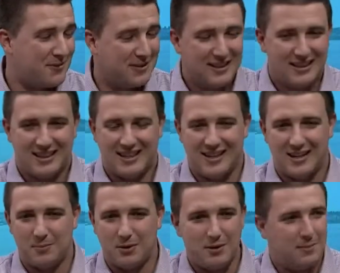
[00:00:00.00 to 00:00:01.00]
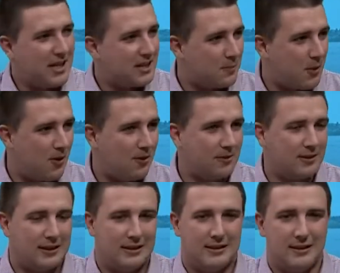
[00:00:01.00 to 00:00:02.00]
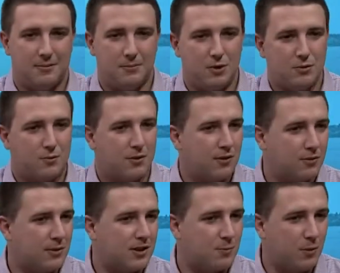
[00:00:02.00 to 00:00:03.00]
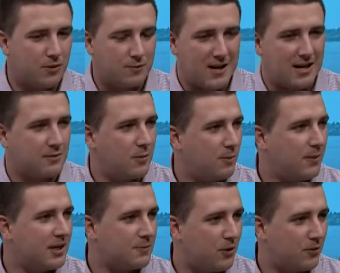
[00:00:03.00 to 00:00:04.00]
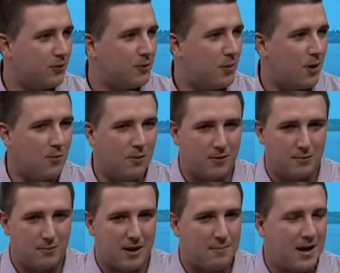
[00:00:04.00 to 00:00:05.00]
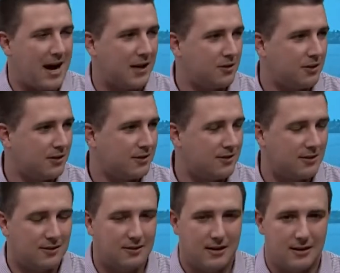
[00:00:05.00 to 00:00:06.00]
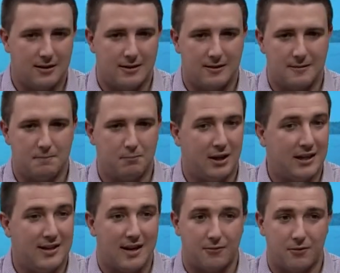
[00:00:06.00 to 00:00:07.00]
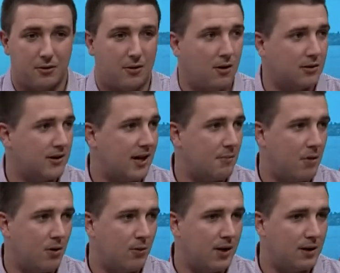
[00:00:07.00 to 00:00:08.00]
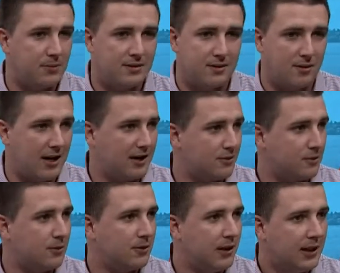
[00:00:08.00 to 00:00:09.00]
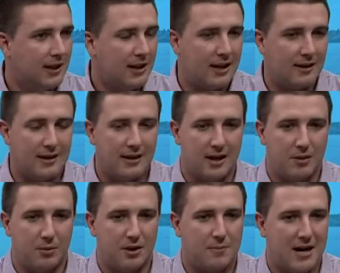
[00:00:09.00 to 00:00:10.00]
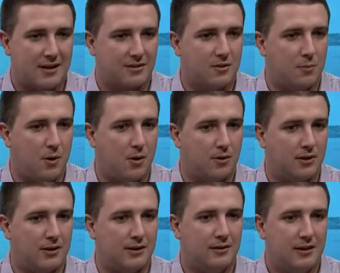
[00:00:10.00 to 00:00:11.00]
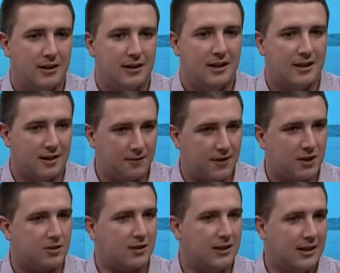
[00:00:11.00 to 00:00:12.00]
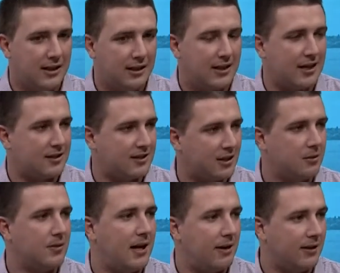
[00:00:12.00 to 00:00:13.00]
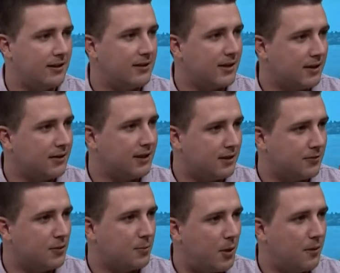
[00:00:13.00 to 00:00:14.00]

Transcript: Yeah. I uh, played baseball. Um, those were the three sports: basketball, baseball, football were my passions, and um, played that for a long time, all the way up until high school. And then I played basketball and and then eventually kind of singled out into into football.